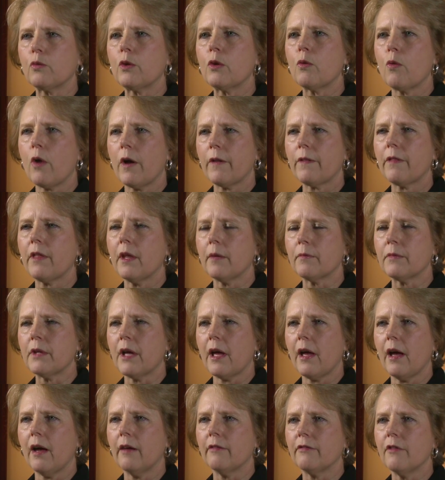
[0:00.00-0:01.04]
We want them to
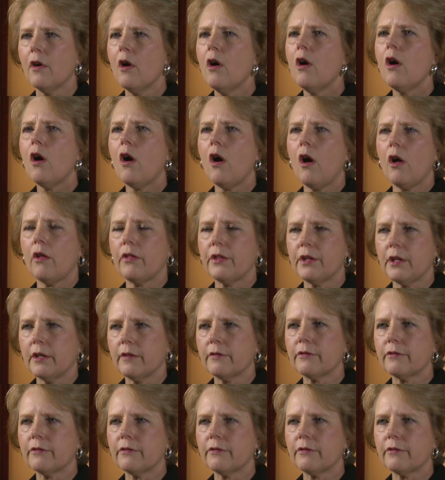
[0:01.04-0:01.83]
have all the